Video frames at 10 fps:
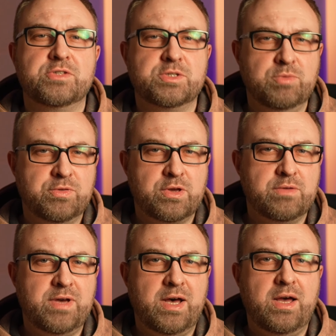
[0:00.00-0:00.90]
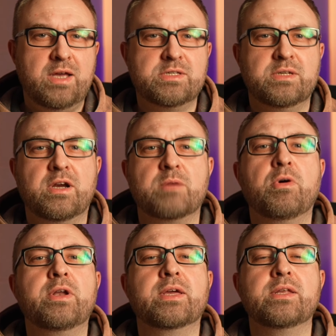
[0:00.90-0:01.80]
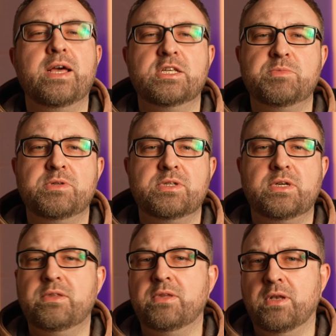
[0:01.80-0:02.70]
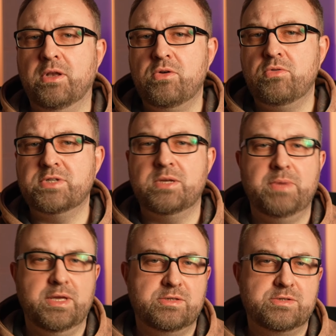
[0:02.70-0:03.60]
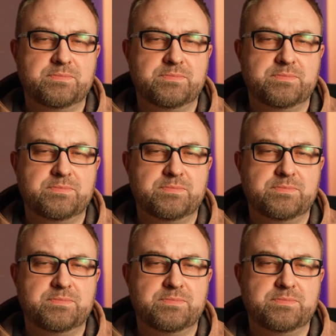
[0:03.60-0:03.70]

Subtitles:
smoothing of highs, and harmonic enhancement in the lows and mids.